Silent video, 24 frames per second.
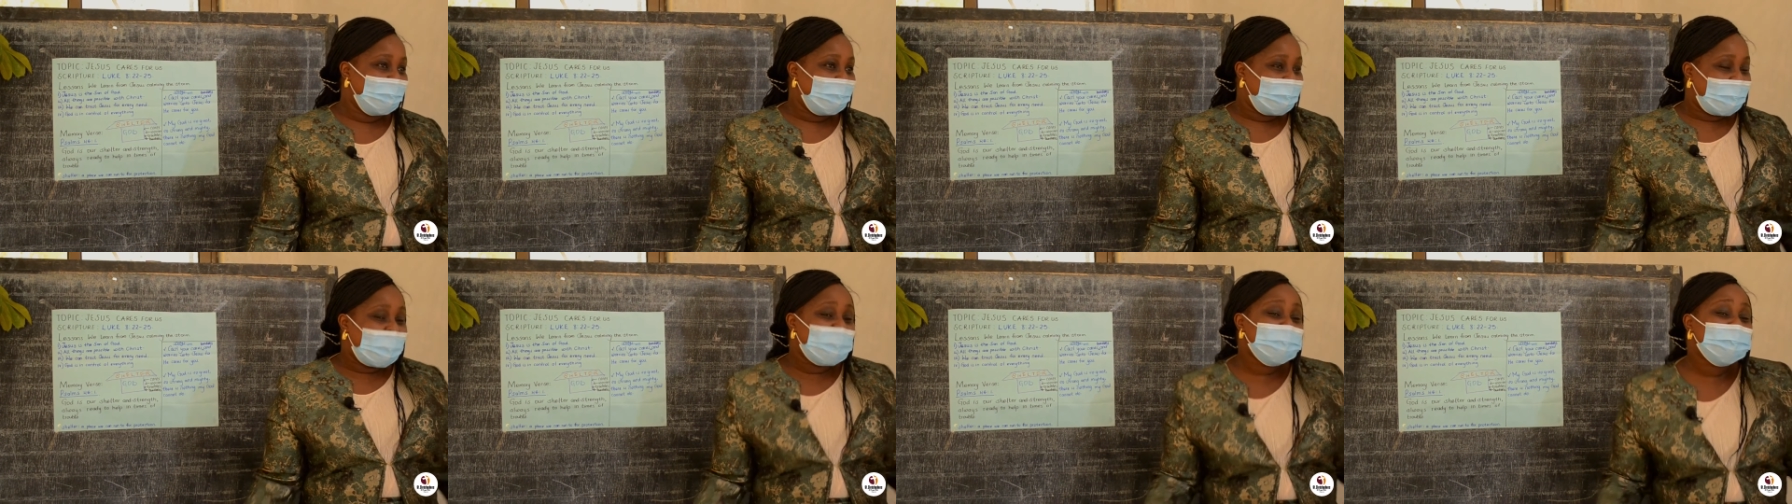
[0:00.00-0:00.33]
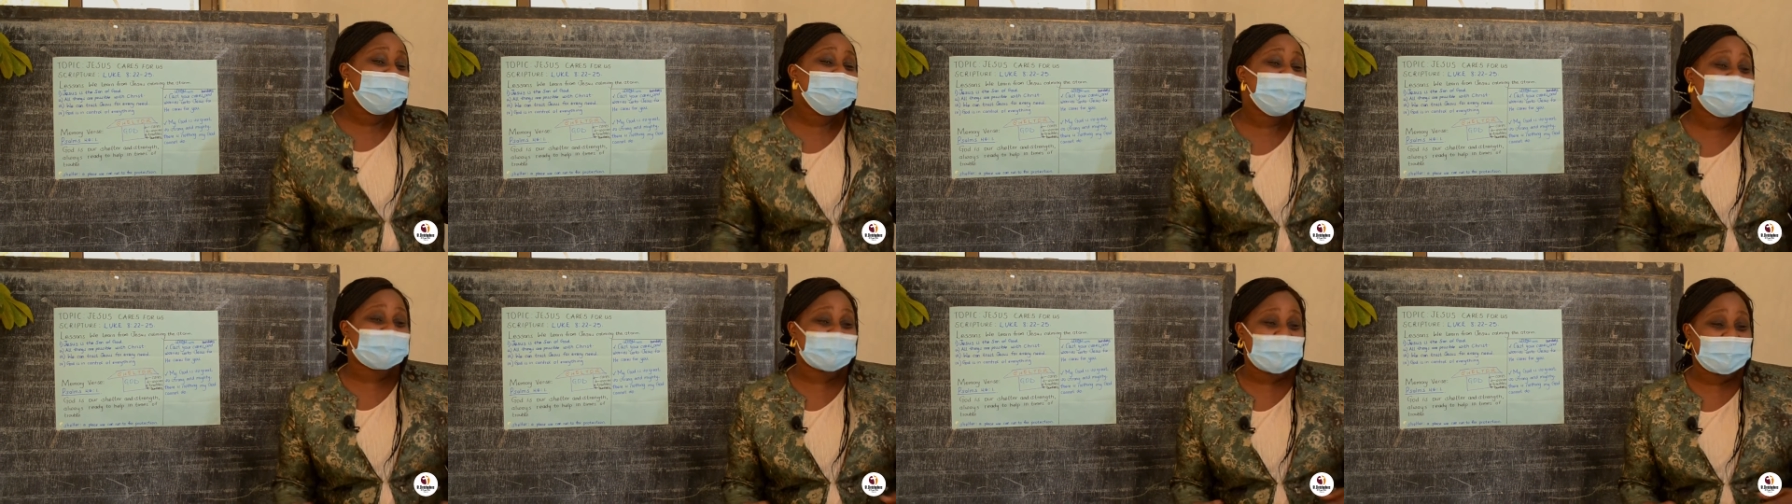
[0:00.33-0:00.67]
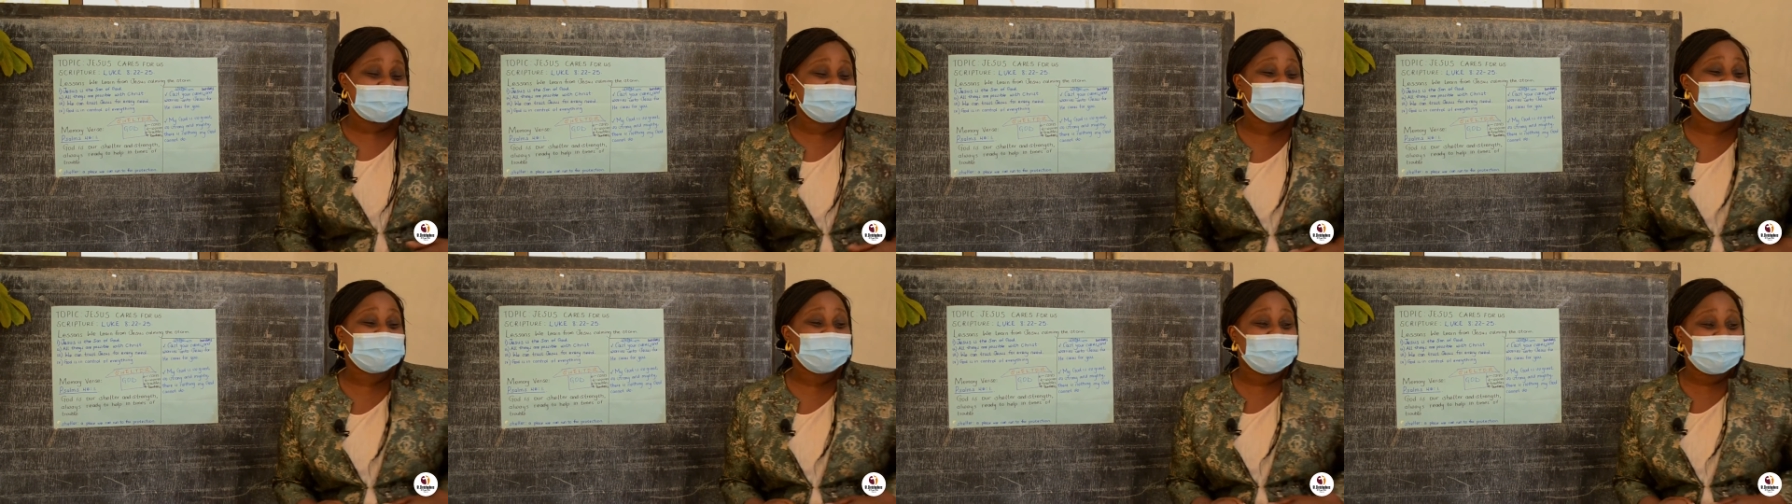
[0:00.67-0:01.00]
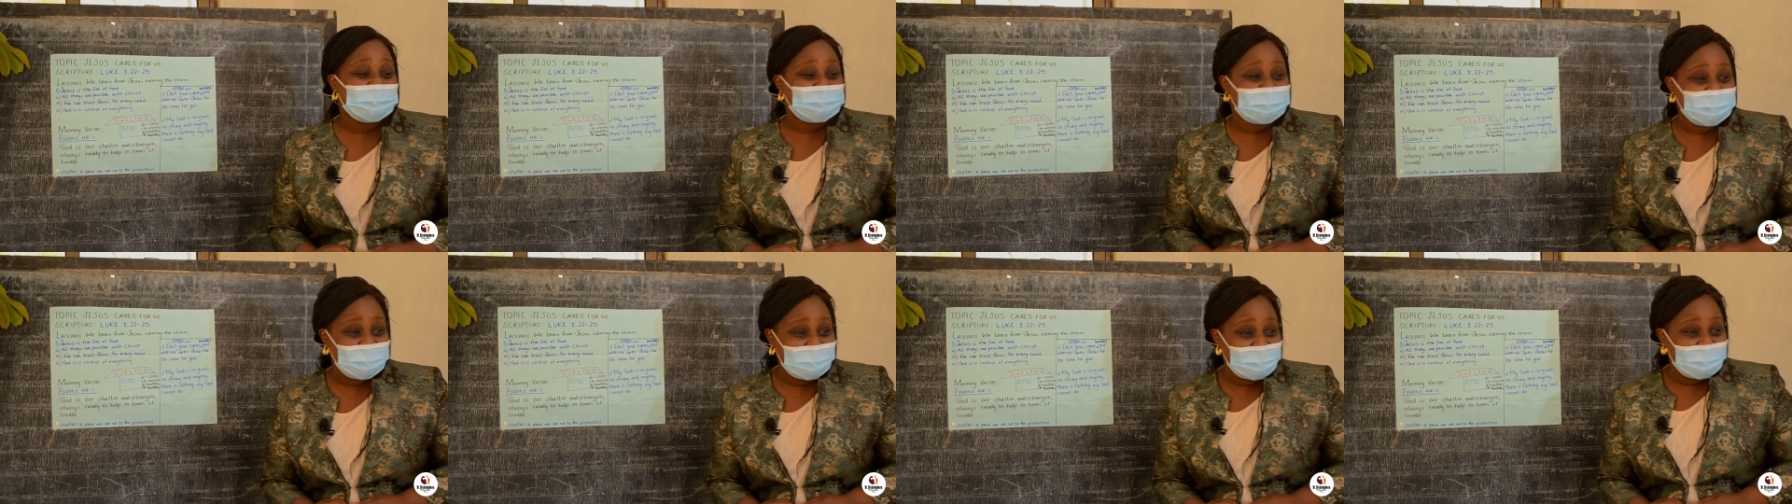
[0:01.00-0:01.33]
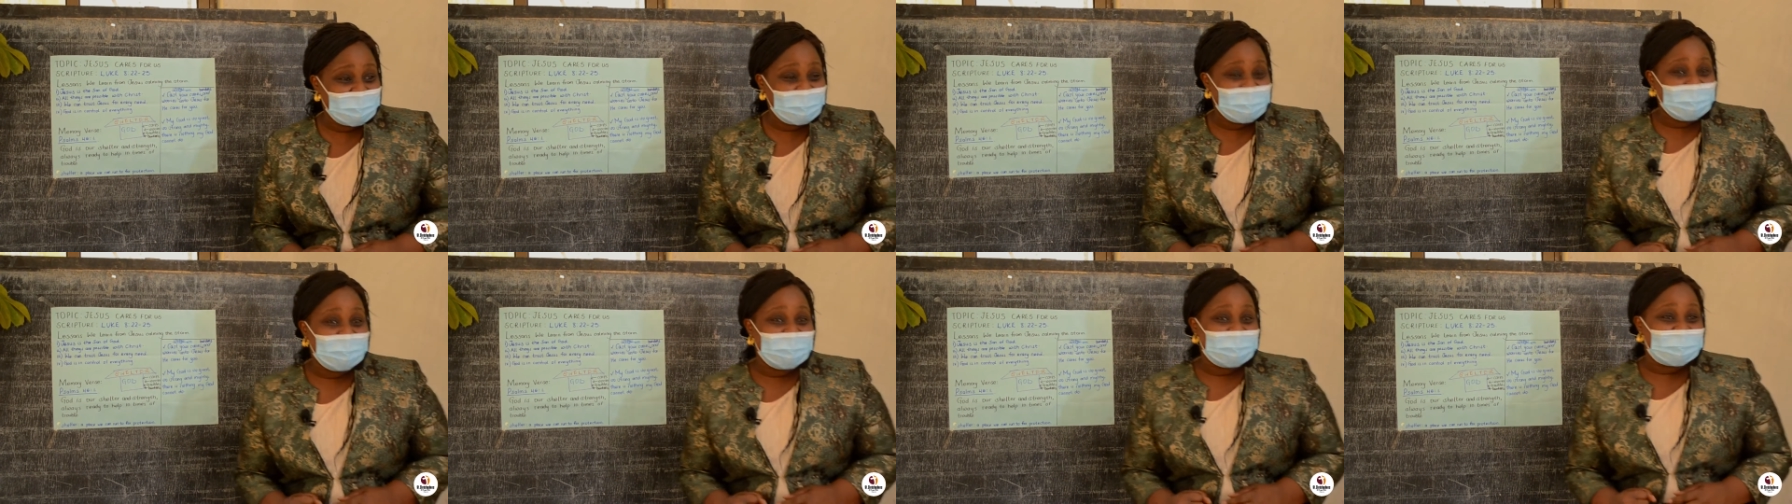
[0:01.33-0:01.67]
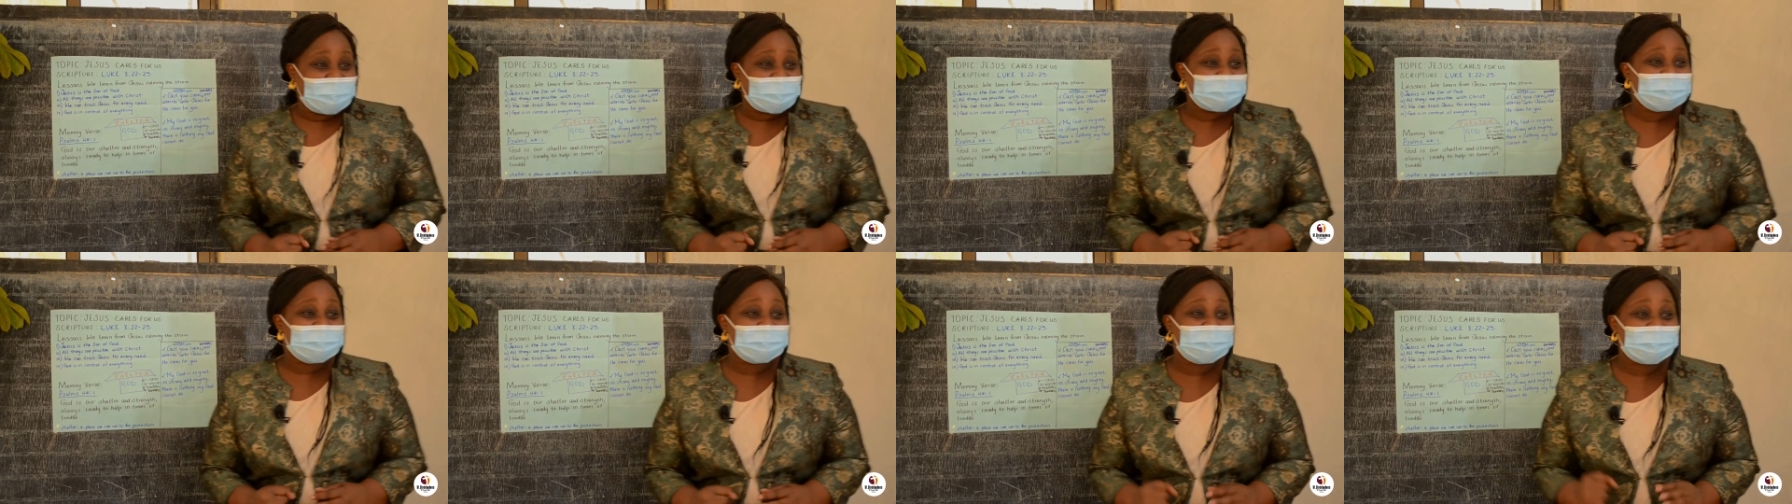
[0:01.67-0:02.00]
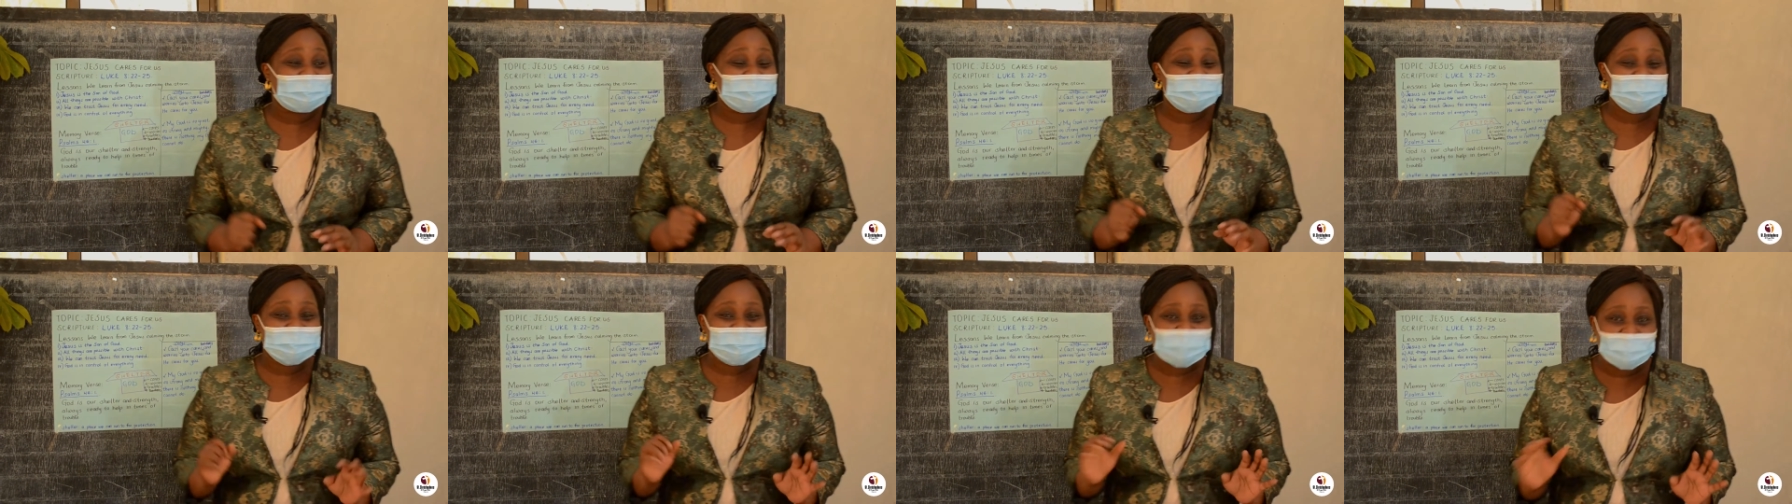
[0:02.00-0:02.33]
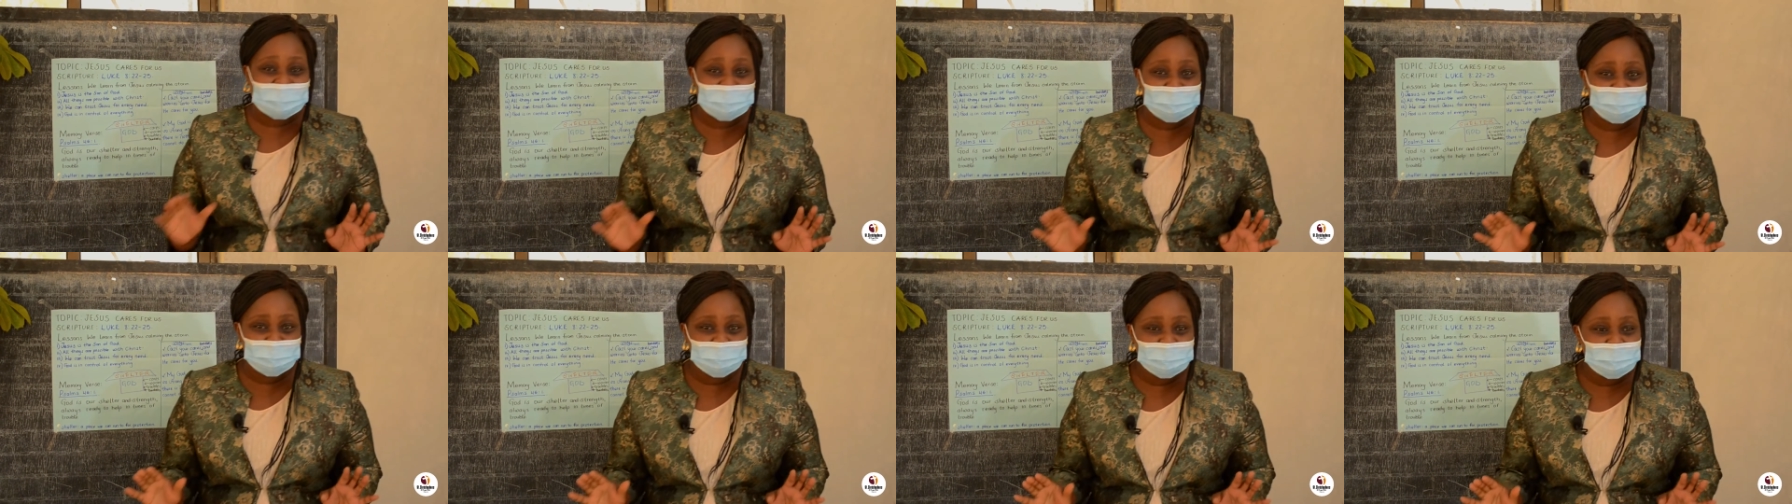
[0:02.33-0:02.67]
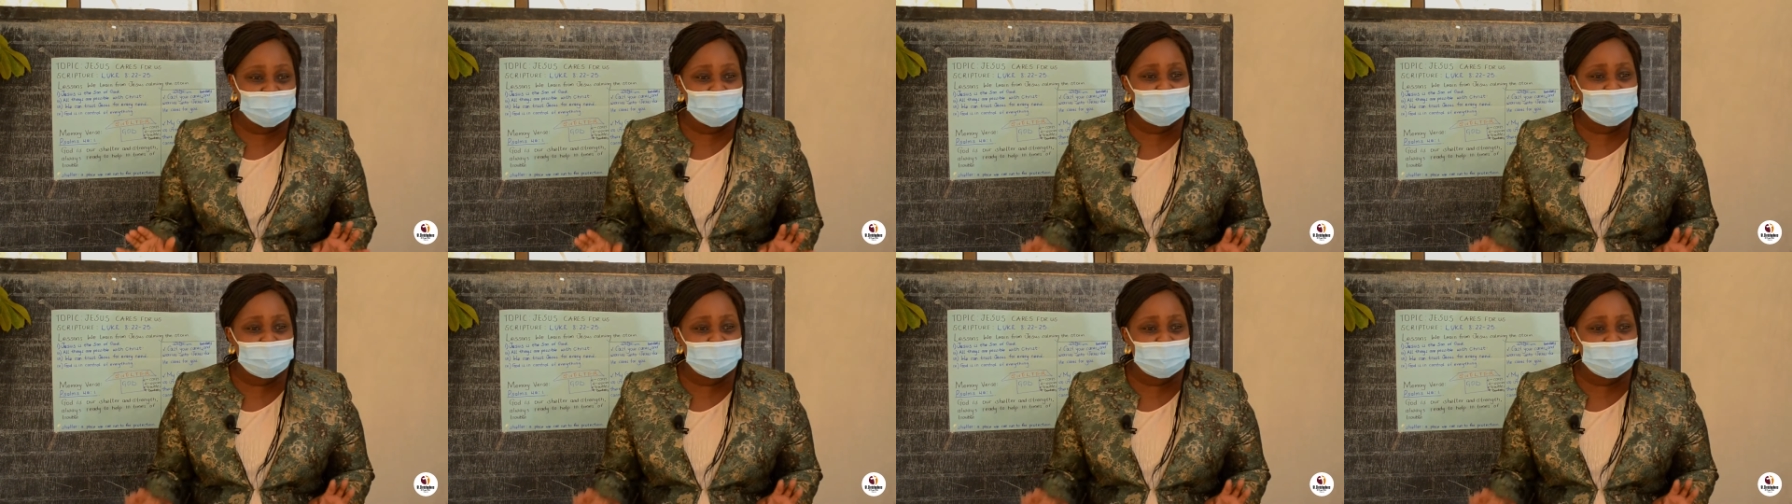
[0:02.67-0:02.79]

Can we trust God that this time